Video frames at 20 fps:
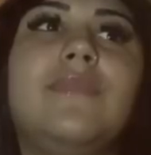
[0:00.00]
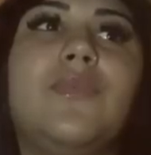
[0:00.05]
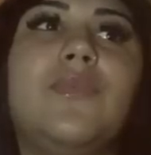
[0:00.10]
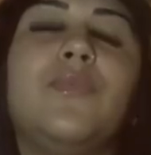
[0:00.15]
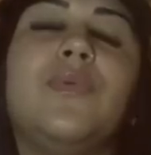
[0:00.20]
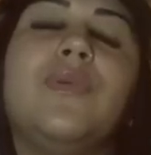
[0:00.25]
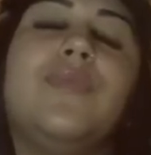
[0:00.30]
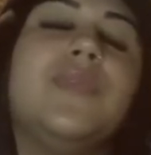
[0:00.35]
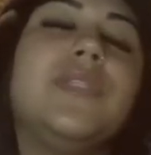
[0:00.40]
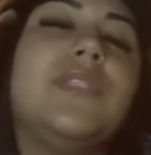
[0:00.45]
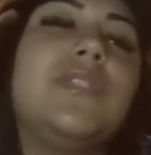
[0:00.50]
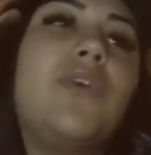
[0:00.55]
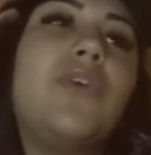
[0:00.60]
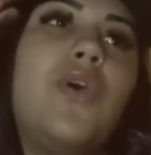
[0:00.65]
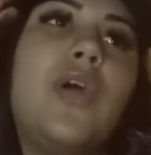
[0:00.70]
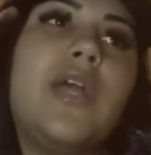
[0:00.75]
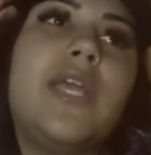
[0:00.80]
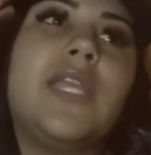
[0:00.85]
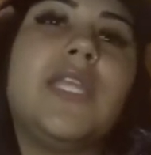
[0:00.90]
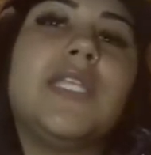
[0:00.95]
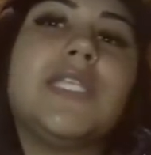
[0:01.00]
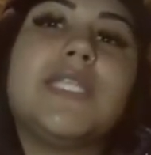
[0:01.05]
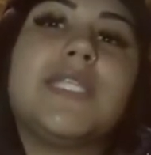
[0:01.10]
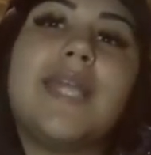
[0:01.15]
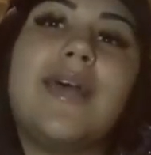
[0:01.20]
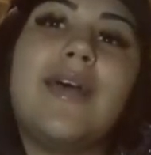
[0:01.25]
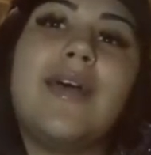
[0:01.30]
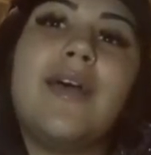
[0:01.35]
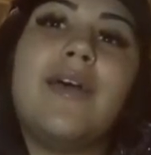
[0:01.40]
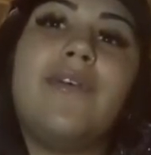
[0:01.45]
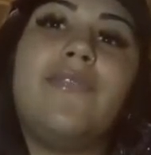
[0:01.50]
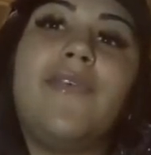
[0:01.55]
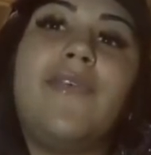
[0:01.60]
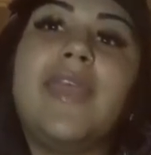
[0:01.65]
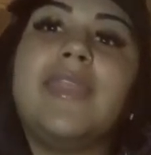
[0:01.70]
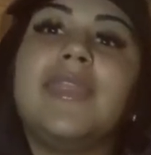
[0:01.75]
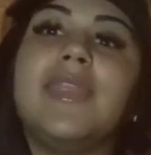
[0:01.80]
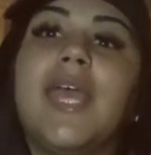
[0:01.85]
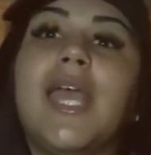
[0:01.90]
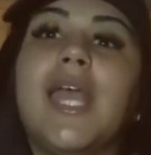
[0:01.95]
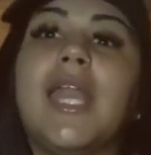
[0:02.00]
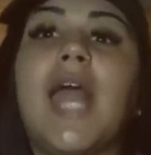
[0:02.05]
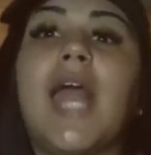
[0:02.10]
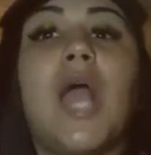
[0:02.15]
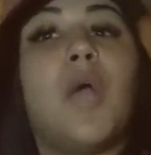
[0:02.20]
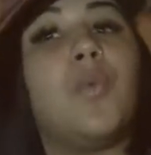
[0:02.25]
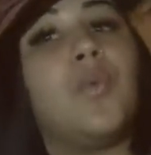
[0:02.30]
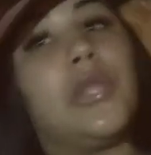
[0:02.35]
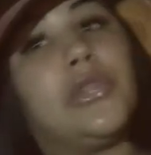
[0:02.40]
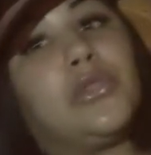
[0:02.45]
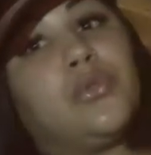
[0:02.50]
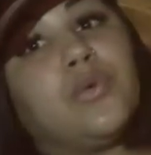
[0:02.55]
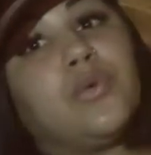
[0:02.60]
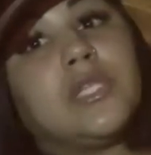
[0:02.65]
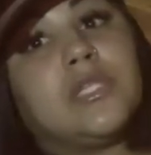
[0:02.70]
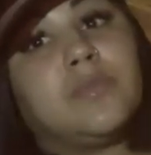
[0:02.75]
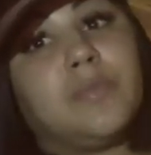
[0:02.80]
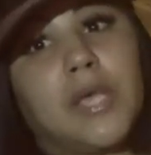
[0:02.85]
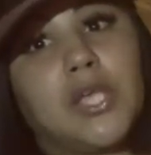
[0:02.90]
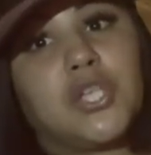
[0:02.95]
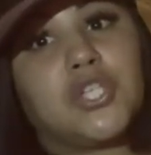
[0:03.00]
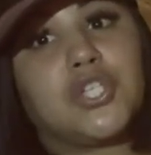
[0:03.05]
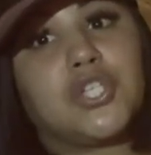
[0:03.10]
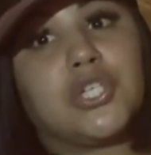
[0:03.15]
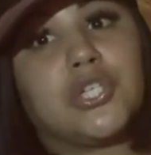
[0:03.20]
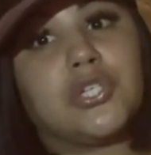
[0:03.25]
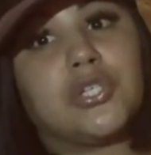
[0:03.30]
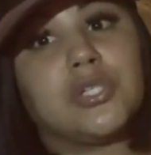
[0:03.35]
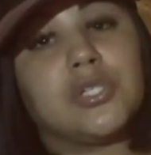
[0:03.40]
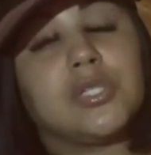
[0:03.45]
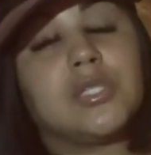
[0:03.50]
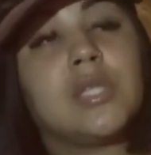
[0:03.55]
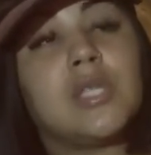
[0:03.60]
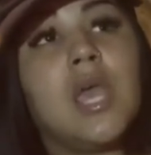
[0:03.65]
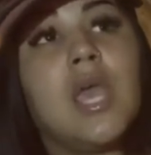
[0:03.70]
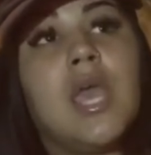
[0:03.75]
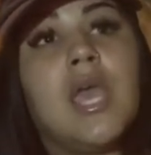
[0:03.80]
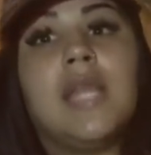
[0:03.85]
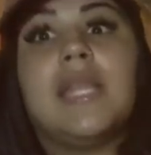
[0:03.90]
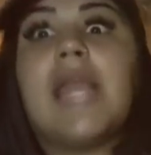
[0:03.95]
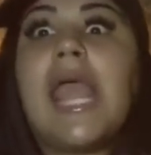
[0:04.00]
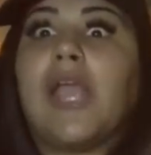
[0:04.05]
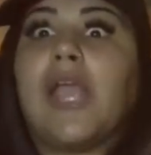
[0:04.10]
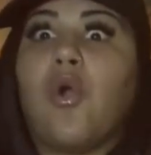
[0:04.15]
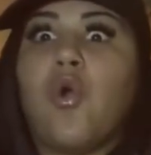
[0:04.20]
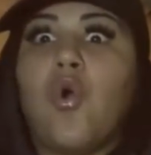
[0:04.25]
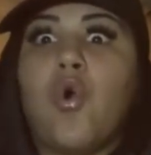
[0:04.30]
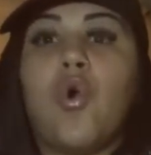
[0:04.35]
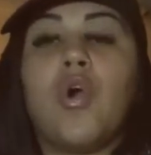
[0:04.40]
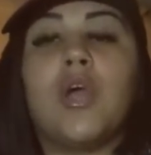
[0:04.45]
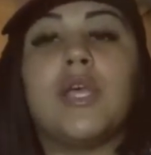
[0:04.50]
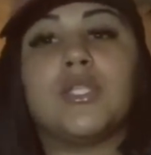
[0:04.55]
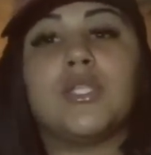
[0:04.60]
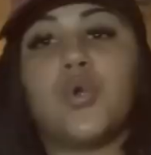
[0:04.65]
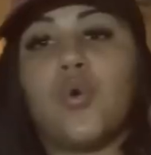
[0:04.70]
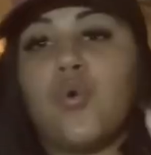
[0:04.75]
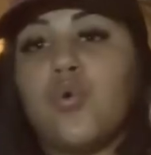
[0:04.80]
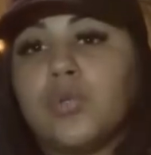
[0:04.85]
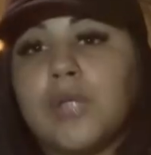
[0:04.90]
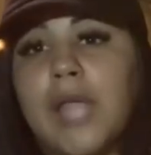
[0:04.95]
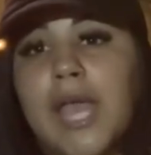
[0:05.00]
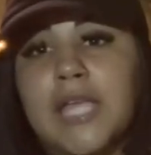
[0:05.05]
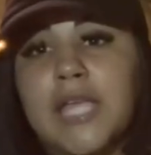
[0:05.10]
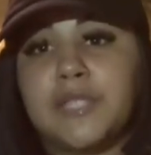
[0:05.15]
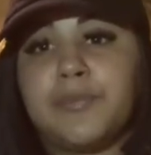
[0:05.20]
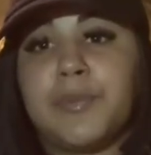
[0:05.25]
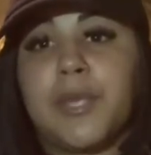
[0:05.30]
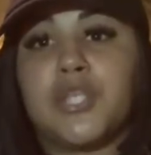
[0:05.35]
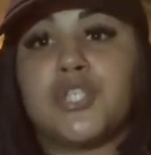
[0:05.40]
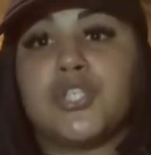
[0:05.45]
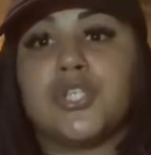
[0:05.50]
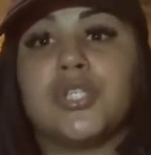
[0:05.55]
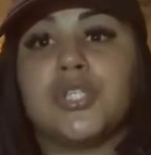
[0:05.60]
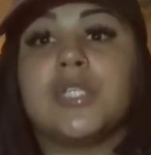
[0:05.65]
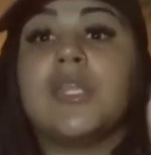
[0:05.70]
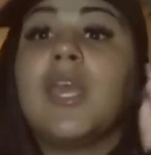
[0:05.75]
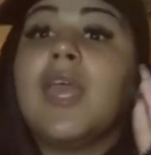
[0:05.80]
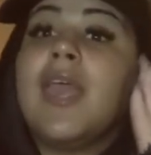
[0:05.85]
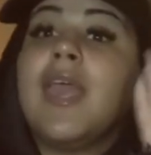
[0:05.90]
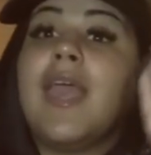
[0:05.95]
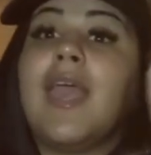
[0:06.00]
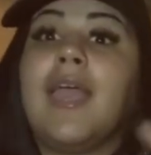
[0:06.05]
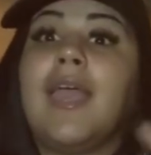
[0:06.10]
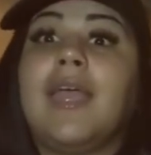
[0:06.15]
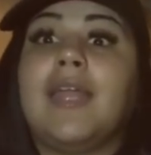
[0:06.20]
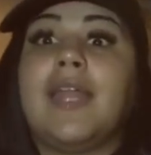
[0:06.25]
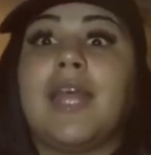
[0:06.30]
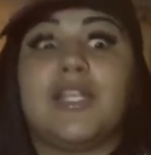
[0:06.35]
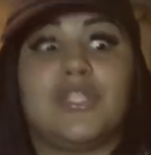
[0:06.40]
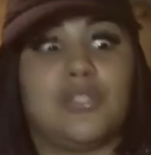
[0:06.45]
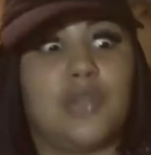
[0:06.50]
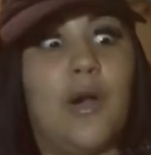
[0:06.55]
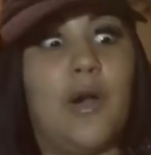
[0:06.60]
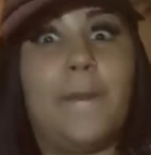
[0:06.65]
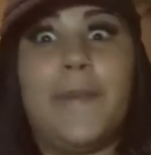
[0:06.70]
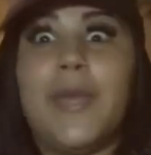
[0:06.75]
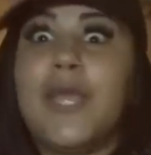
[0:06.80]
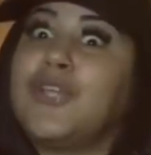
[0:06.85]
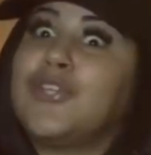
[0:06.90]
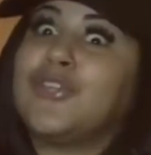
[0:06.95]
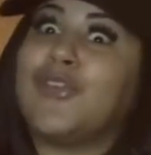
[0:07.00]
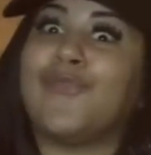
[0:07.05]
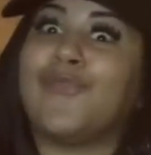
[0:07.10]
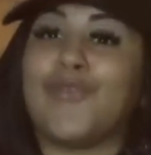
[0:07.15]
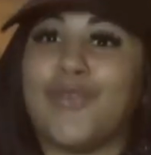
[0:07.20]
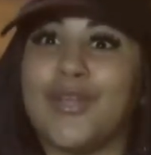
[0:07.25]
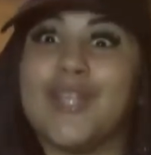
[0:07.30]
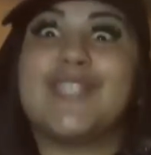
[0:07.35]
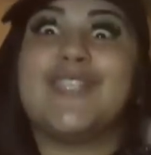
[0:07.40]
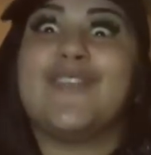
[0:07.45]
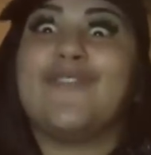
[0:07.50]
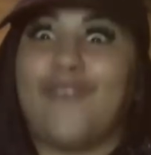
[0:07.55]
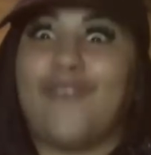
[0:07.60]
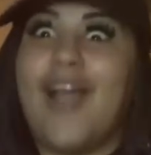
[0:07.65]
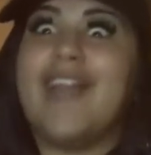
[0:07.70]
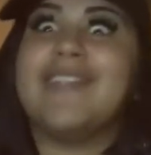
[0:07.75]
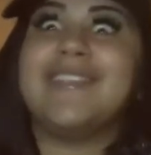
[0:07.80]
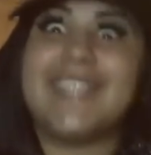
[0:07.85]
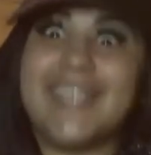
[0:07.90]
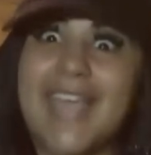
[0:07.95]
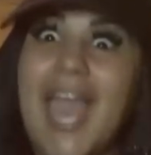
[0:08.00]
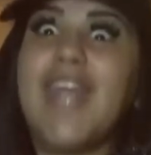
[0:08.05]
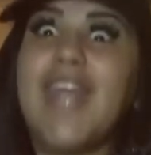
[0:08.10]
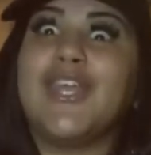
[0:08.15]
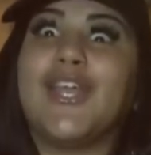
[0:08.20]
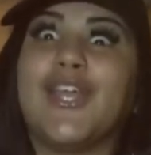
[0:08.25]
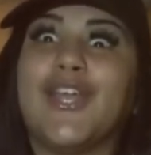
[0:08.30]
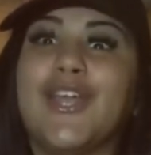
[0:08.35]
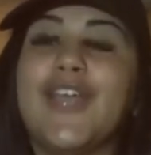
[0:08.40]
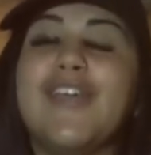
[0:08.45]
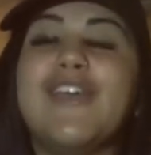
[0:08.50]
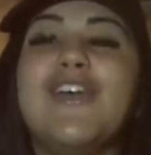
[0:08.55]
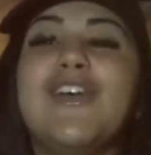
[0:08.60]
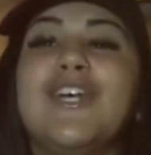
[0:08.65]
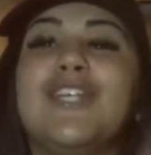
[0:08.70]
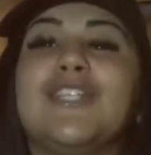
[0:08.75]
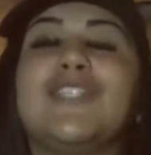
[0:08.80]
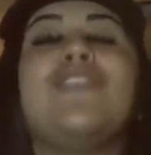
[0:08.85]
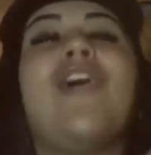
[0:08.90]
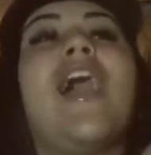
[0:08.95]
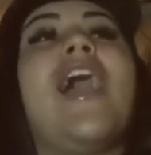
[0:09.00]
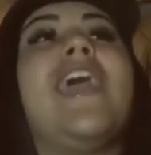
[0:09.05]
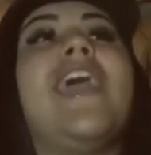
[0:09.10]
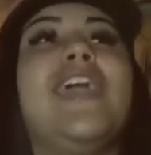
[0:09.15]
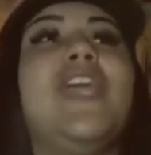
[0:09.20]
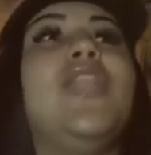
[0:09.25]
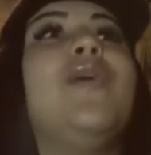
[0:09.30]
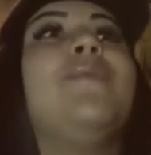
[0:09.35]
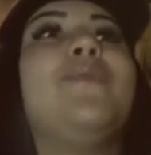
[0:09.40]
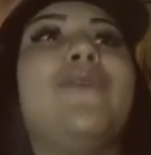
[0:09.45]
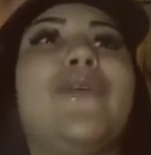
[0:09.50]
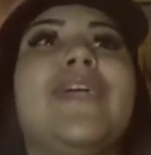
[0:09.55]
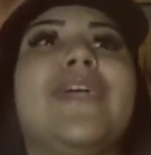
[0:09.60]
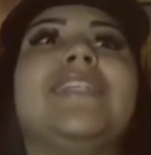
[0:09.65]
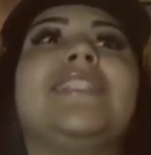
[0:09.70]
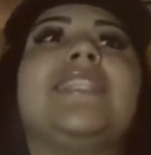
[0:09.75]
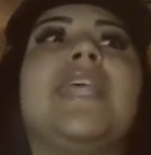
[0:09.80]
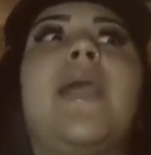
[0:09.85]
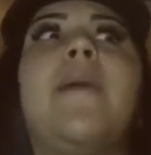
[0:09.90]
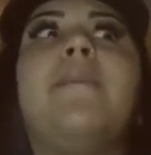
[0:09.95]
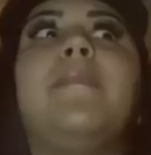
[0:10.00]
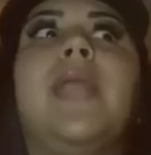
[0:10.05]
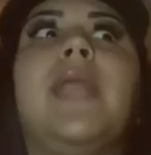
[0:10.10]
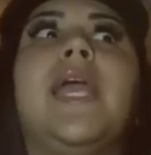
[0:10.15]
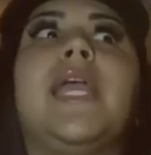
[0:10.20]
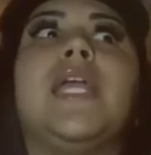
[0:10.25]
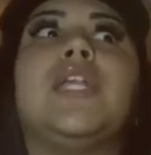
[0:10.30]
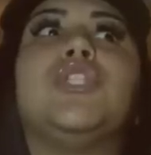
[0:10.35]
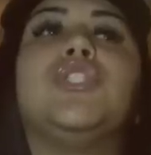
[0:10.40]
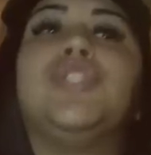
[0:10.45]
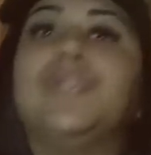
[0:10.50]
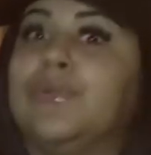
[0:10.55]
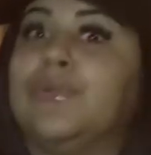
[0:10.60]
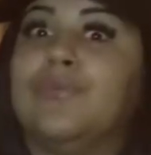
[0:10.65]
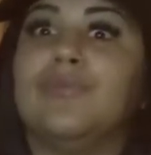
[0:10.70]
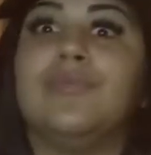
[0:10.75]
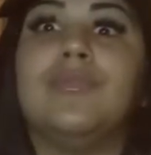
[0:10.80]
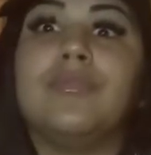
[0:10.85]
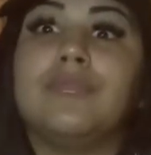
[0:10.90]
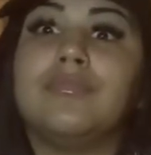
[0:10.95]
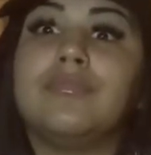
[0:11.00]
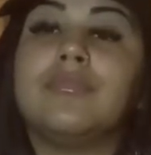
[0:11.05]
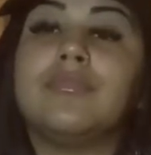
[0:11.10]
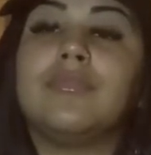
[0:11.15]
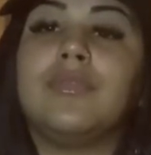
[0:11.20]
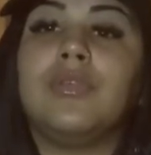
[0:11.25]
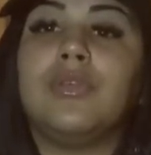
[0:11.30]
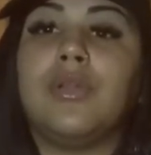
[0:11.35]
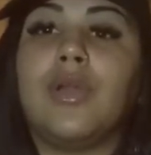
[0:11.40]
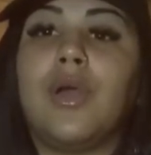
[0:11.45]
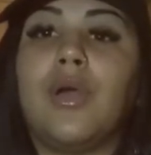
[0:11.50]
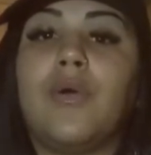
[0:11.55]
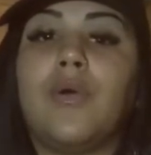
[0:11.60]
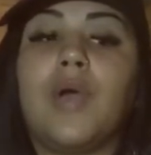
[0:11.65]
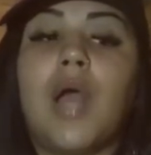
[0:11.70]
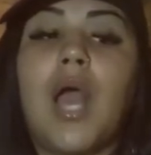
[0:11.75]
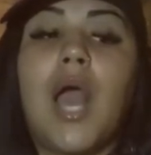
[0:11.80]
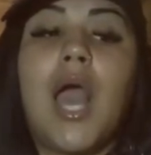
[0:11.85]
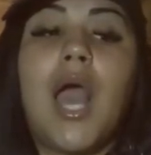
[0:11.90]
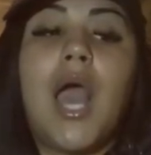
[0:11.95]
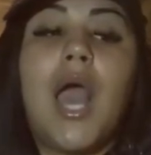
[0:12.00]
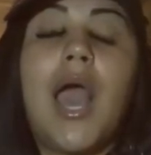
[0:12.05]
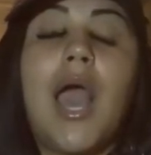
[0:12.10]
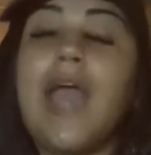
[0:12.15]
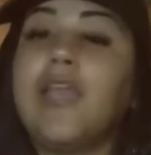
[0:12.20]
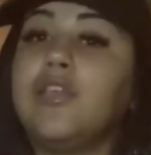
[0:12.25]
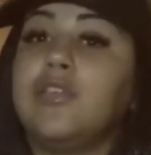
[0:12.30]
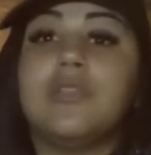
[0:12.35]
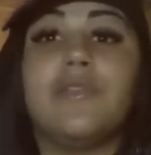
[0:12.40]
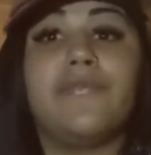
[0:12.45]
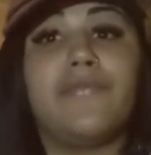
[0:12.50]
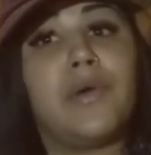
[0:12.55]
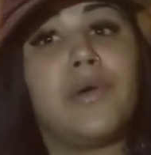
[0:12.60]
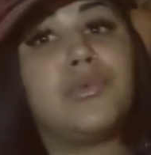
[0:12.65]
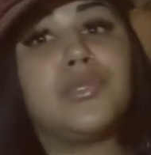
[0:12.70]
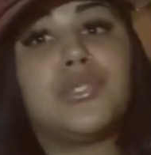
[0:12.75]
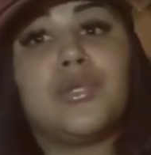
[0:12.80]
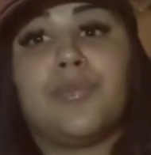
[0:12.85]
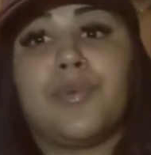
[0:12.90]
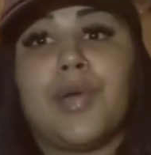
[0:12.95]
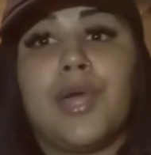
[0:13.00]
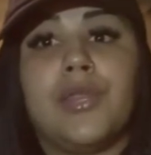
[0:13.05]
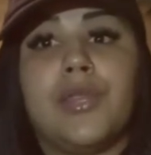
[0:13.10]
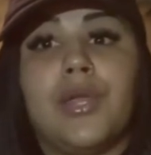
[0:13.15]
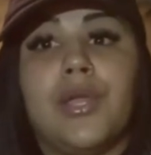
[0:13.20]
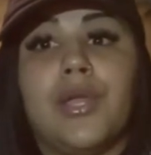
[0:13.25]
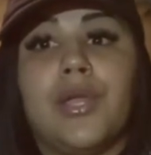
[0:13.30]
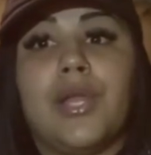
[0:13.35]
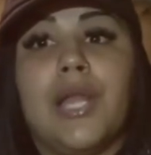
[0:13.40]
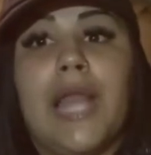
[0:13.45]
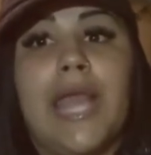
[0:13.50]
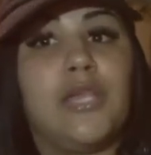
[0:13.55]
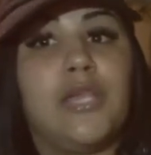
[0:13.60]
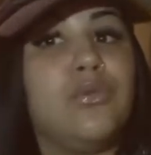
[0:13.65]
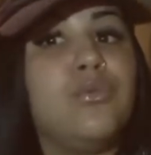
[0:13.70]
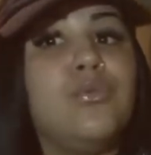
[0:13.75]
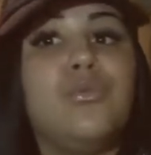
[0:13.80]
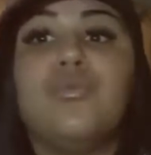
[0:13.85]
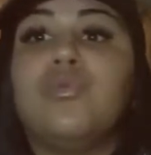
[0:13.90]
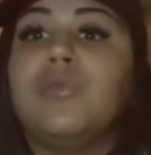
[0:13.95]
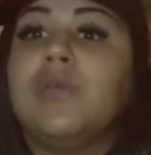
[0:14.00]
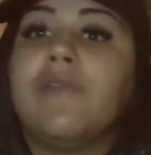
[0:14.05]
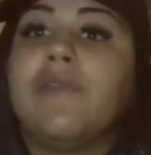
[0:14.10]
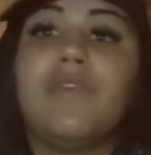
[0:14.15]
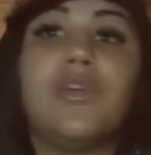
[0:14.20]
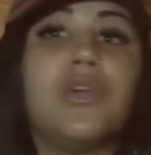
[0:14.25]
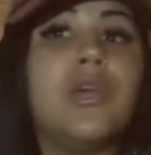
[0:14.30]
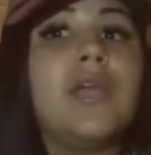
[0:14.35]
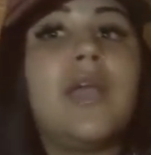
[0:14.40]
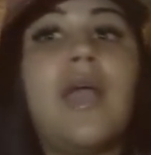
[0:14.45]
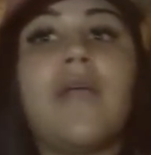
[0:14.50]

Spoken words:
we was talking and stuff, and then I went through his pictures, like all his old ass pictures, and I saw a picture of Chris and Ron together. So I hit up Chris, and I'm like, dude, I used to fuck with your brother. Like, you giving good